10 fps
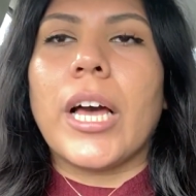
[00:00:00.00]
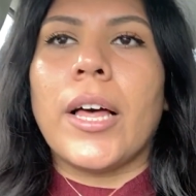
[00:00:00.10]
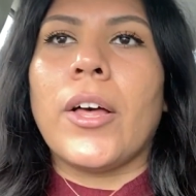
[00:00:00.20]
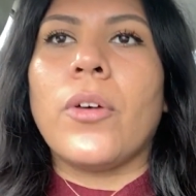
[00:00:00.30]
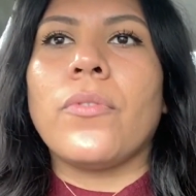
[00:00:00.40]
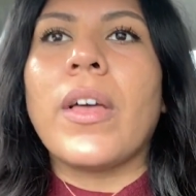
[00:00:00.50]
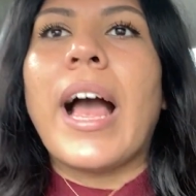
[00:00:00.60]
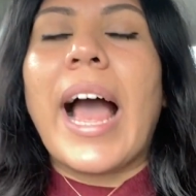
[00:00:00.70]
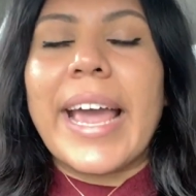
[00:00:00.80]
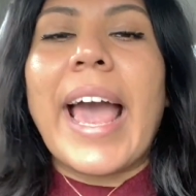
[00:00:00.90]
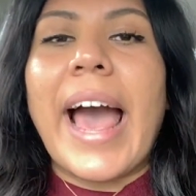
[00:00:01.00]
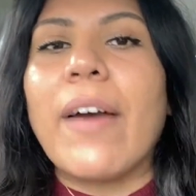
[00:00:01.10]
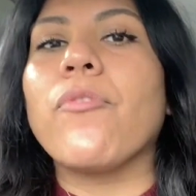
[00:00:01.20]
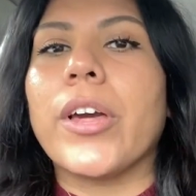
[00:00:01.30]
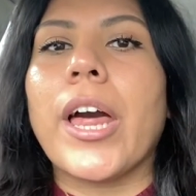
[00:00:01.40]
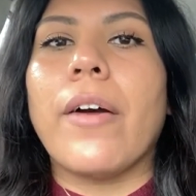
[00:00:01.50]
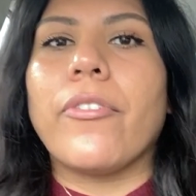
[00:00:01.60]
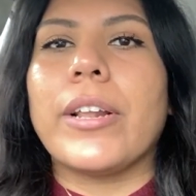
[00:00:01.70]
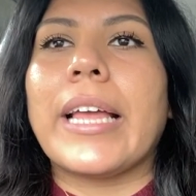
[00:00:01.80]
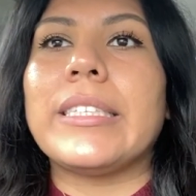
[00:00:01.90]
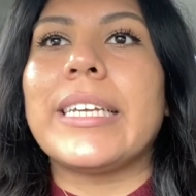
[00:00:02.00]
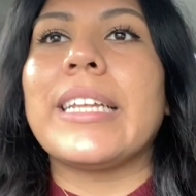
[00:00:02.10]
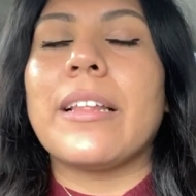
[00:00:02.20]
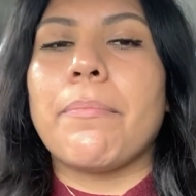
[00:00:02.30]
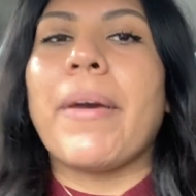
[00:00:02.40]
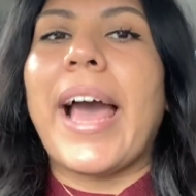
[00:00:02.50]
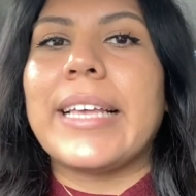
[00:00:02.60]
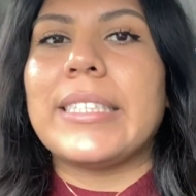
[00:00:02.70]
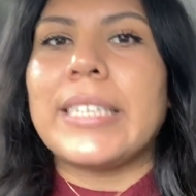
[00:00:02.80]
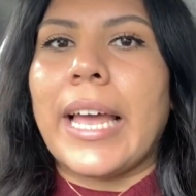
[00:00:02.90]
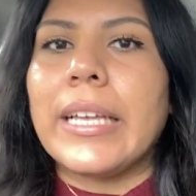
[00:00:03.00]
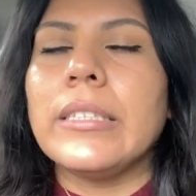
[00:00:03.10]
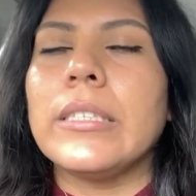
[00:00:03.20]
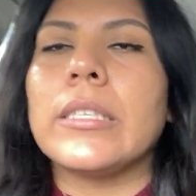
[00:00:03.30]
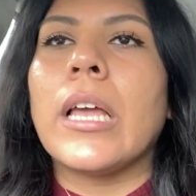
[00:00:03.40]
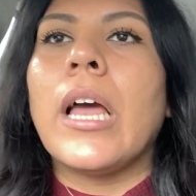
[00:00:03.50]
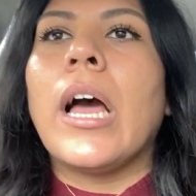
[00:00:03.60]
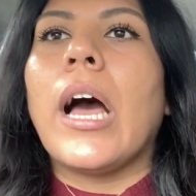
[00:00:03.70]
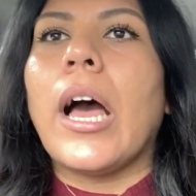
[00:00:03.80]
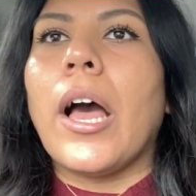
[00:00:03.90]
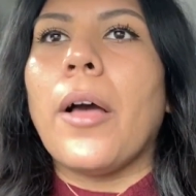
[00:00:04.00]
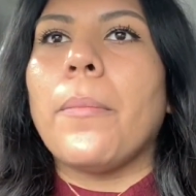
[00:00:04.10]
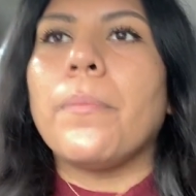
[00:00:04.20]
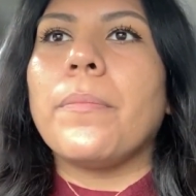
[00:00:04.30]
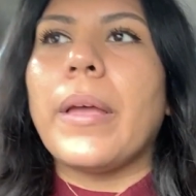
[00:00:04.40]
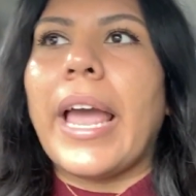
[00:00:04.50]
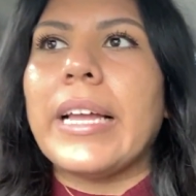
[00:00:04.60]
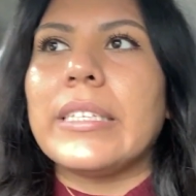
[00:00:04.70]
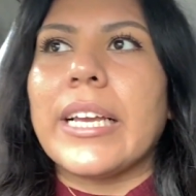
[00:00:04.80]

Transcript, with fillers: of I have recovered. I did it in past tense. And